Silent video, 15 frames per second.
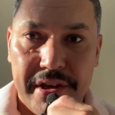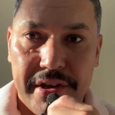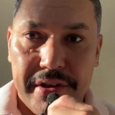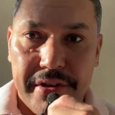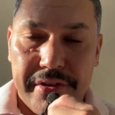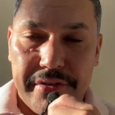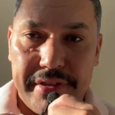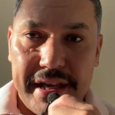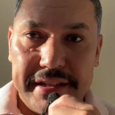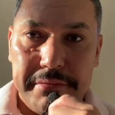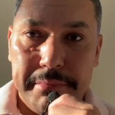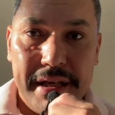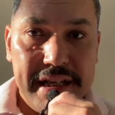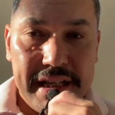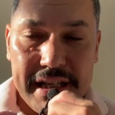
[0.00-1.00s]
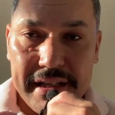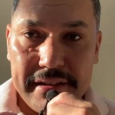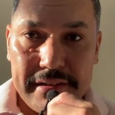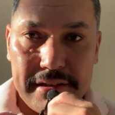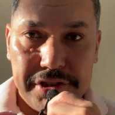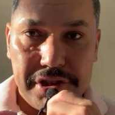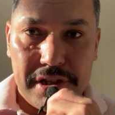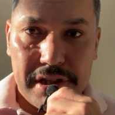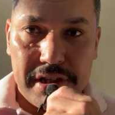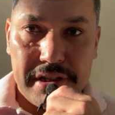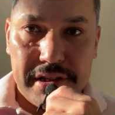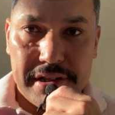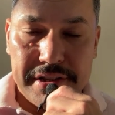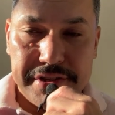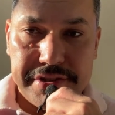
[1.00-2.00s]
that many English
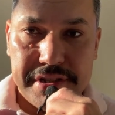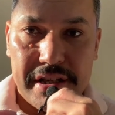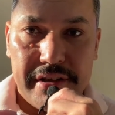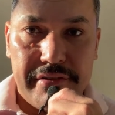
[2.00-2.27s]
learners